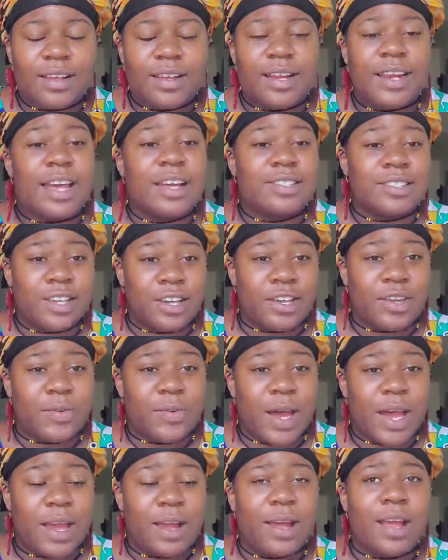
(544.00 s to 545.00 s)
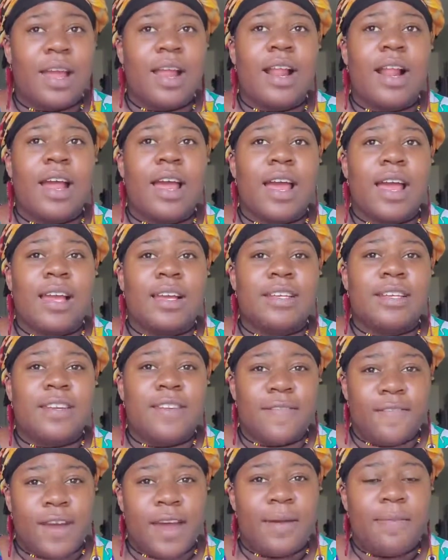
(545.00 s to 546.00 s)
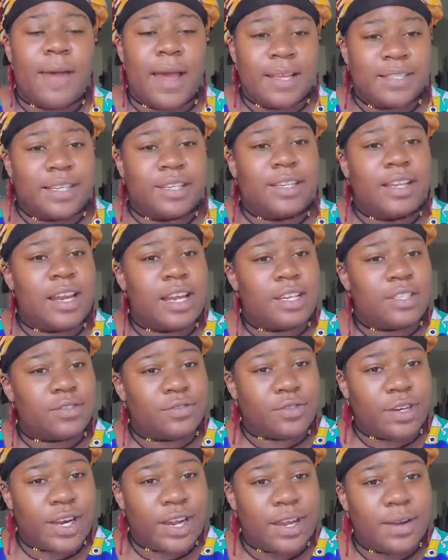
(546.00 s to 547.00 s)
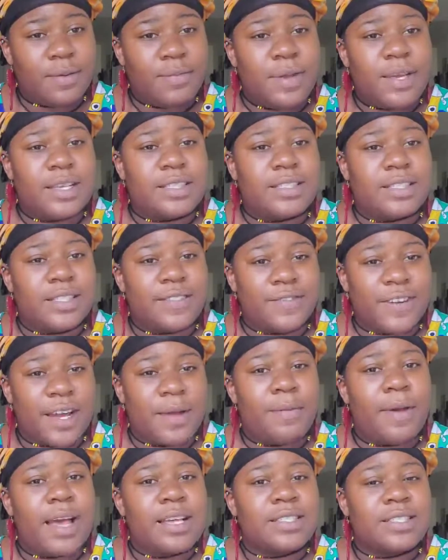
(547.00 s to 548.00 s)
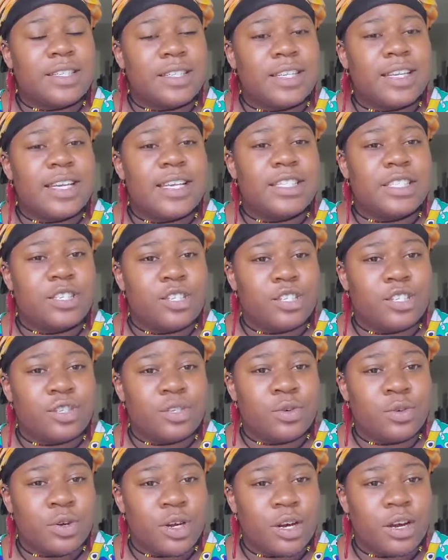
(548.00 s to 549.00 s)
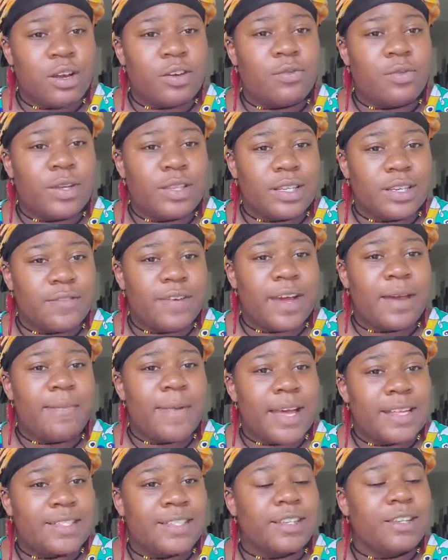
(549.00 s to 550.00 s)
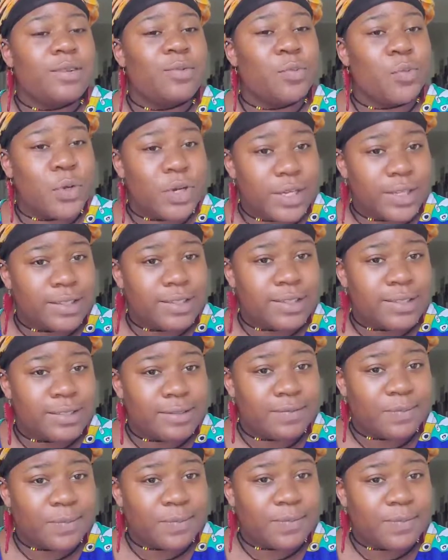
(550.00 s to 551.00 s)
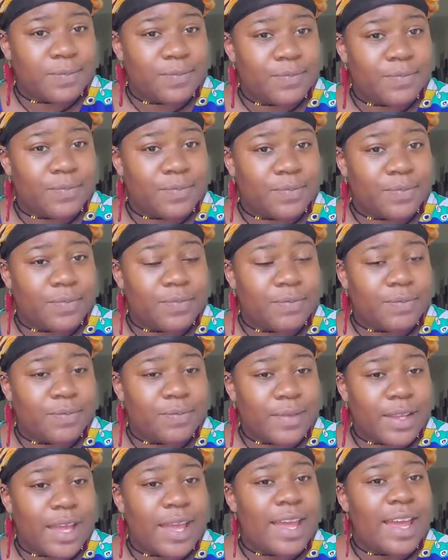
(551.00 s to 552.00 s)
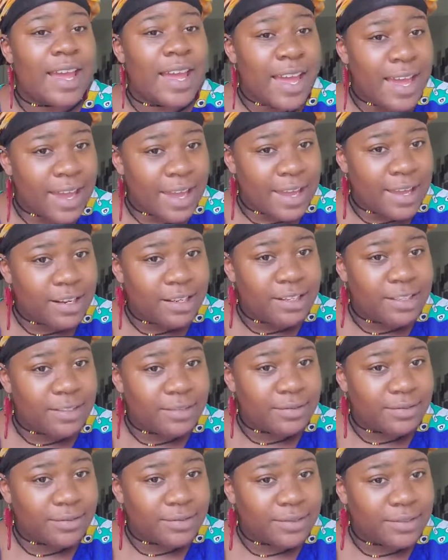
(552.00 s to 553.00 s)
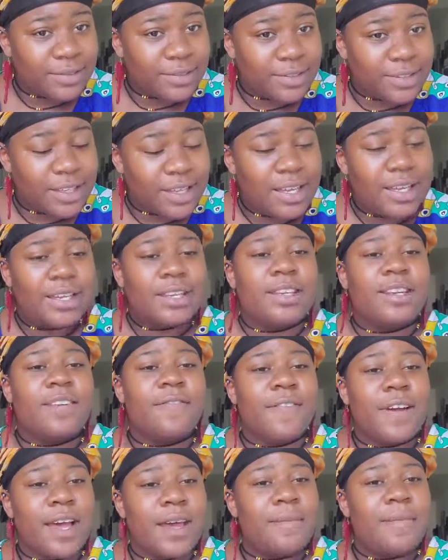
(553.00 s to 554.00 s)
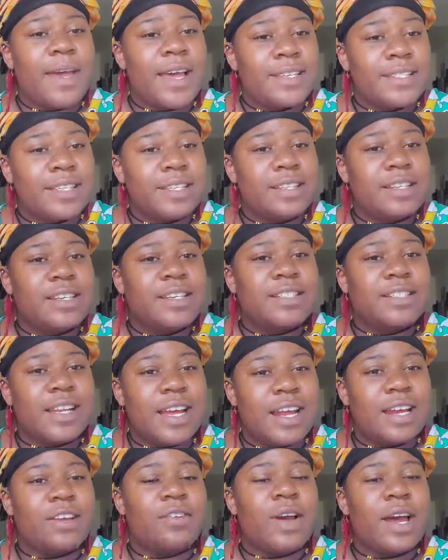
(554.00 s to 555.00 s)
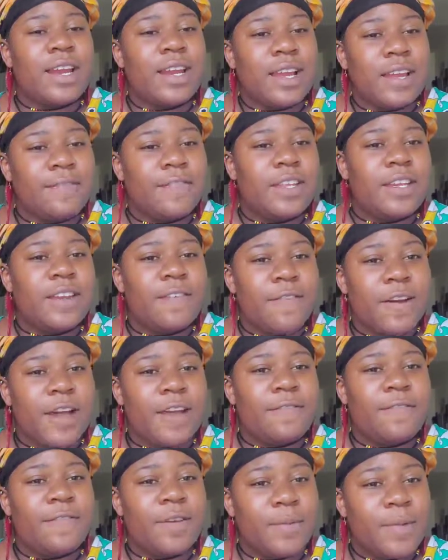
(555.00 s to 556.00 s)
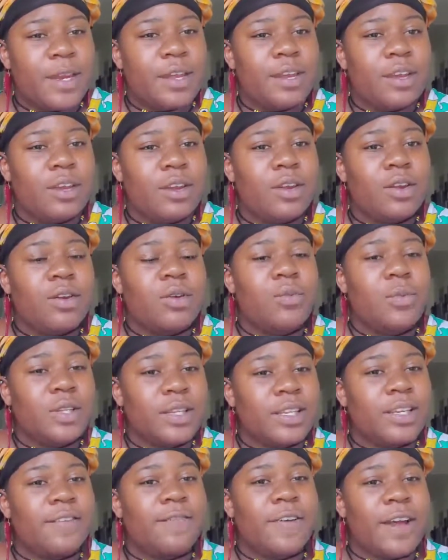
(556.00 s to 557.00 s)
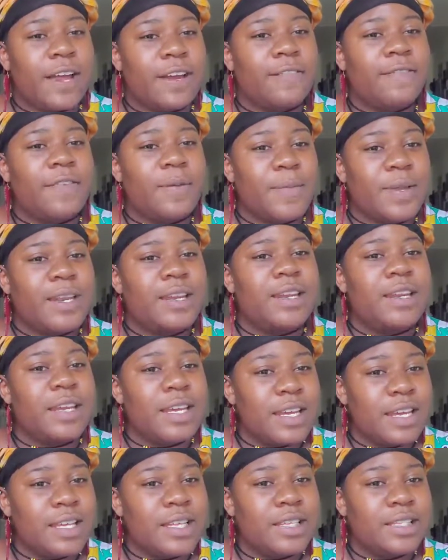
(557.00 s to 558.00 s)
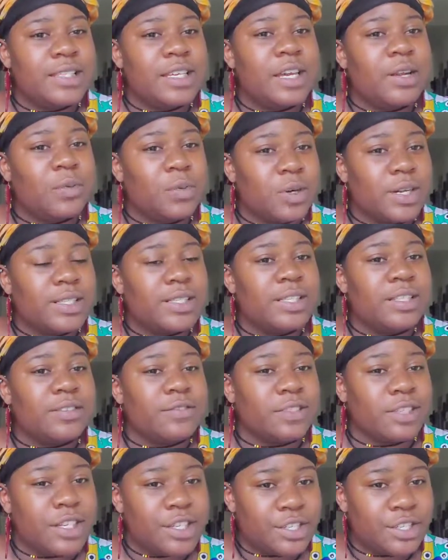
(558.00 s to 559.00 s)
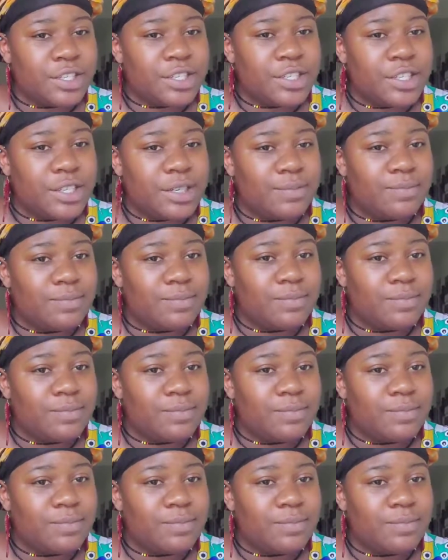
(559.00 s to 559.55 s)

And I'll tell you why. The divine masculine has ran because the divine masculine isn't sure of what the divine masculine wants. And the divine masculine does not know how to give the divine feminine what the divine feminine needs and wants in the relationship.